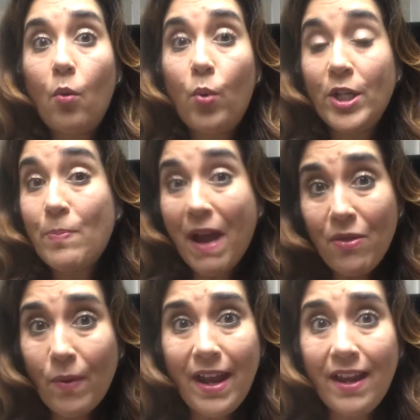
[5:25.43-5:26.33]
which by
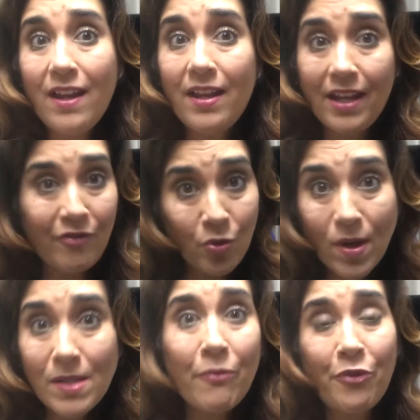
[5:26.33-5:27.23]
the way, if you
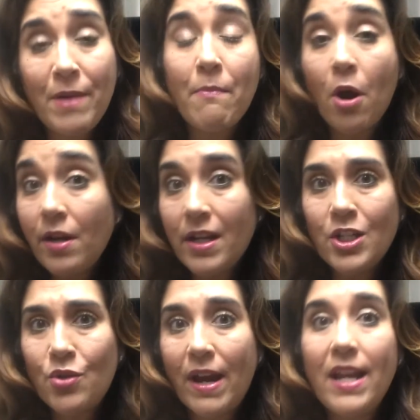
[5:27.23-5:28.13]
want some free
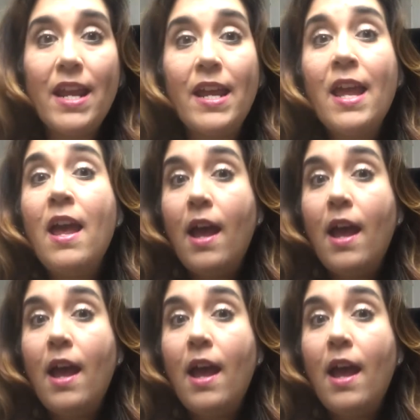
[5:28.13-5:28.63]
marketing training